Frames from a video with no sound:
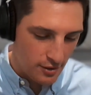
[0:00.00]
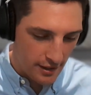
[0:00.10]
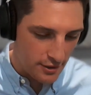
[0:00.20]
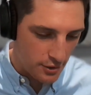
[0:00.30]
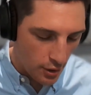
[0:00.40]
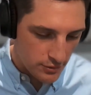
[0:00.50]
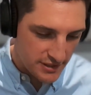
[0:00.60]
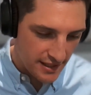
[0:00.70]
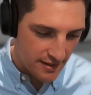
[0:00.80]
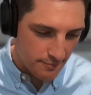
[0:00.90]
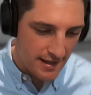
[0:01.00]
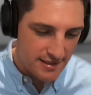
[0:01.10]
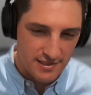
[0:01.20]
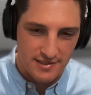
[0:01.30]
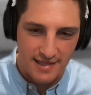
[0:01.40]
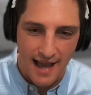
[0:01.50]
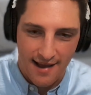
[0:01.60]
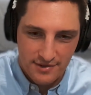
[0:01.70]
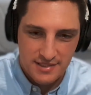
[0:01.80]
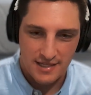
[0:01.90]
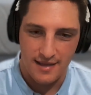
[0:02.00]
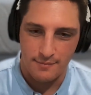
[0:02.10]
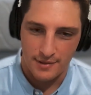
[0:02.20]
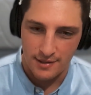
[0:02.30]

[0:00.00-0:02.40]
like goal setting basis to have a team